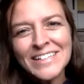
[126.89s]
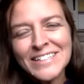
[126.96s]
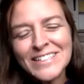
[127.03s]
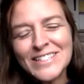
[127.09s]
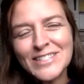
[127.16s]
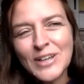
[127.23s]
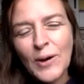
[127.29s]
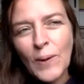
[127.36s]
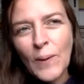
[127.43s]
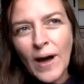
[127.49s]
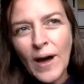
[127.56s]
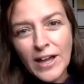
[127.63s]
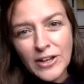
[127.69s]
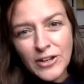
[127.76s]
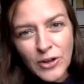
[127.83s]
So
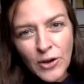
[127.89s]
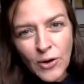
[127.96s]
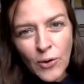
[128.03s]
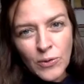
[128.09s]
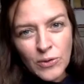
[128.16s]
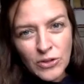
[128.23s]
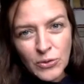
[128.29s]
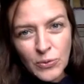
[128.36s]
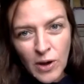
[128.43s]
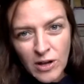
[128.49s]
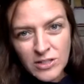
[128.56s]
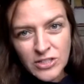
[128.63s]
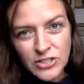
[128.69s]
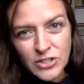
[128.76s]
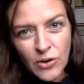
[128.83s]
I know you're
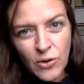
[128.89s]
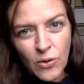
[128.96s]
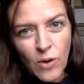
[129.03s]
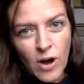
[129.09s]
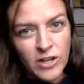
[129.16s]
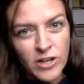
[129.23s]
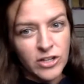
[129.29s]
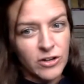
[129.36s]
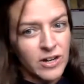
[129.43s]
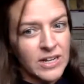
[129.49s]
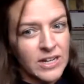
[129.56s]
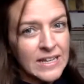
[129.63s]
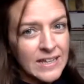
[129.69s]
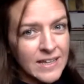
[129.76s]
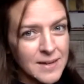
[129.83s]
an
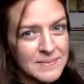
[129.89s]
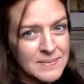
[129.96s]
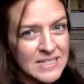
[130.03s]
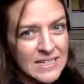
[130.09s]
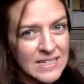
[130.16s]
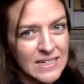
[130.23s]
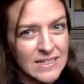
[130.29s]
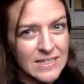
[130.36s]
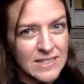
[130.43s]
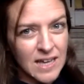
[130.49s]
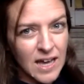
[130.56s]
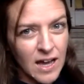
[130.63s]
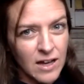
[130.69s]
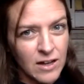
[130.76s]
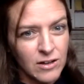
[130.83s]
EMT, is
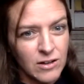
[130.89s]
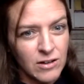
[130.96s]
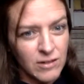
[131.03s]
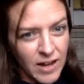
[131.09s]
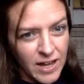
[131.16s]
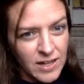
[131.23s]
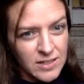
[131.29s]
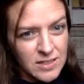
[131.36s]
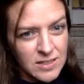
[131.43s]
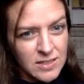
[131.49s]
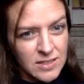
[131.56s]
that correct?